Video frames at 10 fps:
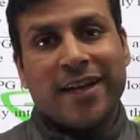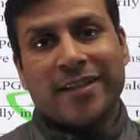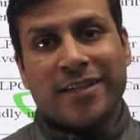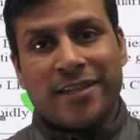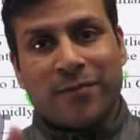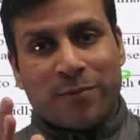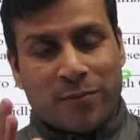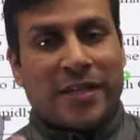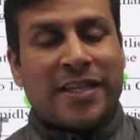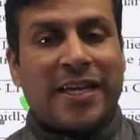There is
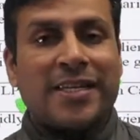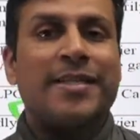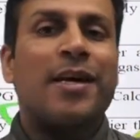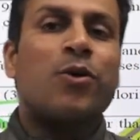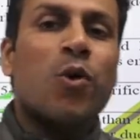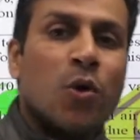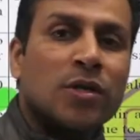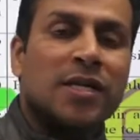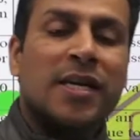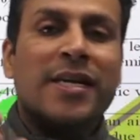one thing is the
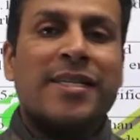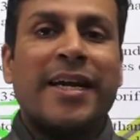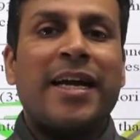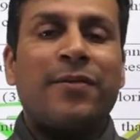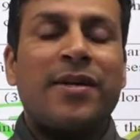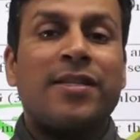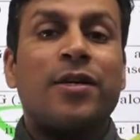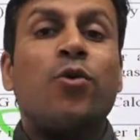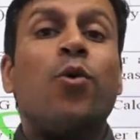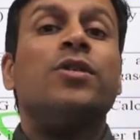cost, second one is the
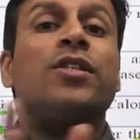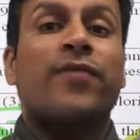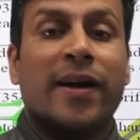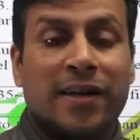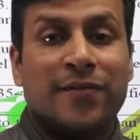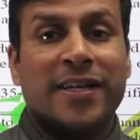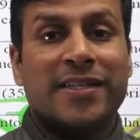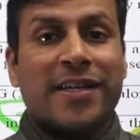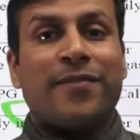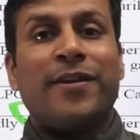cost effective. There is
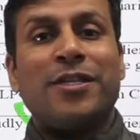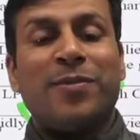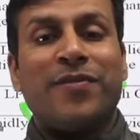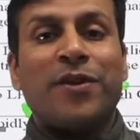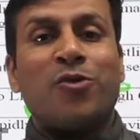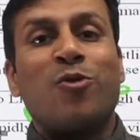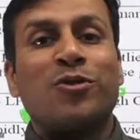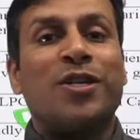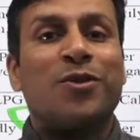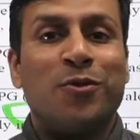a difference between
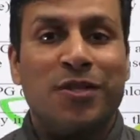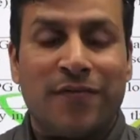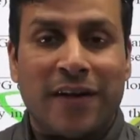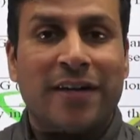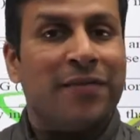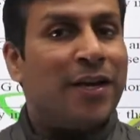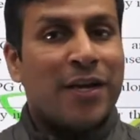cost and cost effective.